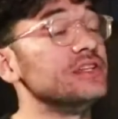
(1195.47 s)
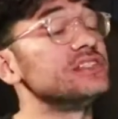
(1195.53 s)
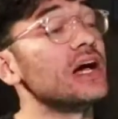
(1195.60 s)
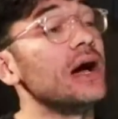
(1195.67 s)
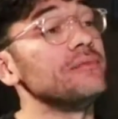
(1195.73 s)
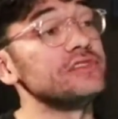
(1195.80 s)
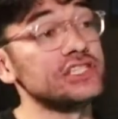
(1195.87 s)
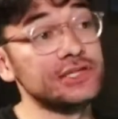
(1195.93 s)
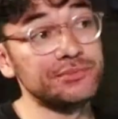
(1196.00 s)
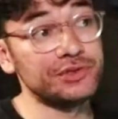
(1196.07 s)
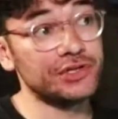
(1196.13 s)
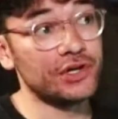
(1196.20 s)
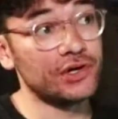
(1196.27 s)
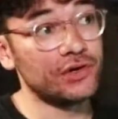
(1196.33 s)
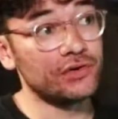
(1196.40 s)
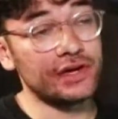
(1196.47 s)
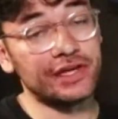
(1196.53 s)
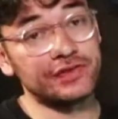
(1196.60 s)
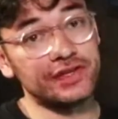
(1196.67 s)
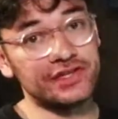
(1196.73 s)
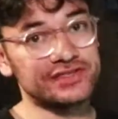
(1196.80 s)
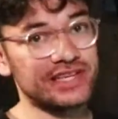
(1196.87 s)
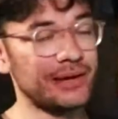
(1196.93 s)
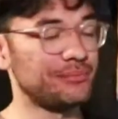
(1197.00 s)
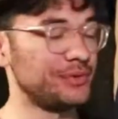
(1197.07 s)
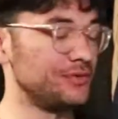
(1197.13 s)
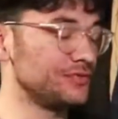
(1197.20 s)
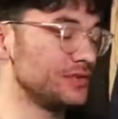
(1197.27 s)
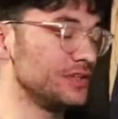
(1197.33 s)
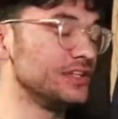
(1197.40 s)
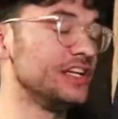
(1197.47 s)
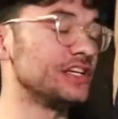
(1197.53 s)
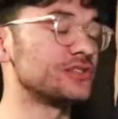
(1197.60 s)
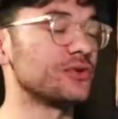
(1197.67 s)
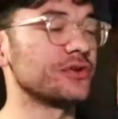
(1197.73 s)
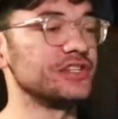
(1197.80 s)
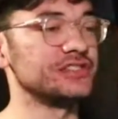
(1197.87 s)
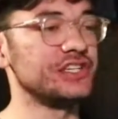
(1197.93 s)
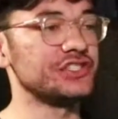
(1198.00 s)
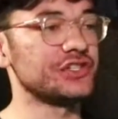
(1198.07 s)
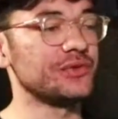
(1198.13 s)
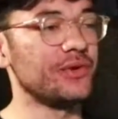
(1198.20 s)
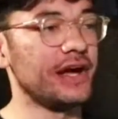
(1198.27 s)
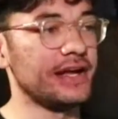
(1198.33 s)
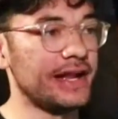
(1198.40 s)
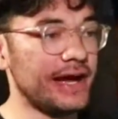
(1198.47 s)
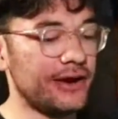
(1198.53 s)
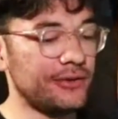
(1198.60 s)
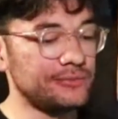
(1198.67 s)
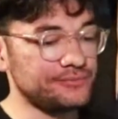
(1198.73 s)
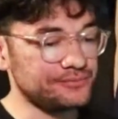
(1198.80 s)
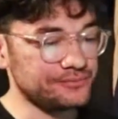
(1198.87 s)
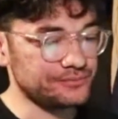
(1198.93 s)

but Tom Thibodeau in this type of Knicks organization right now,